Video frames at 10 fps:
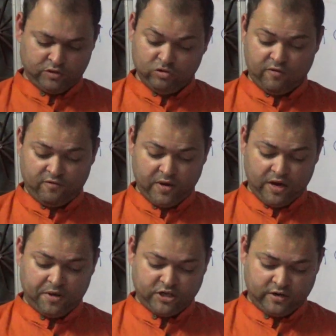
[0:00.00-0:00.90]
So you have to make
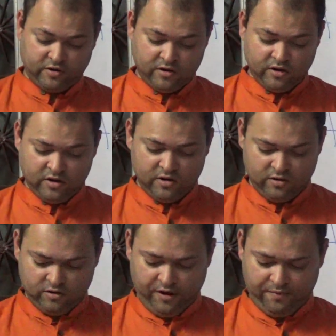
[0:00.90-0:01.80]
a budget.
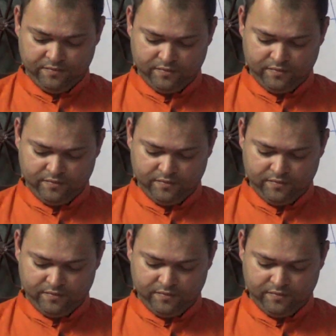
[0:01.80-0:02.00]
Okay?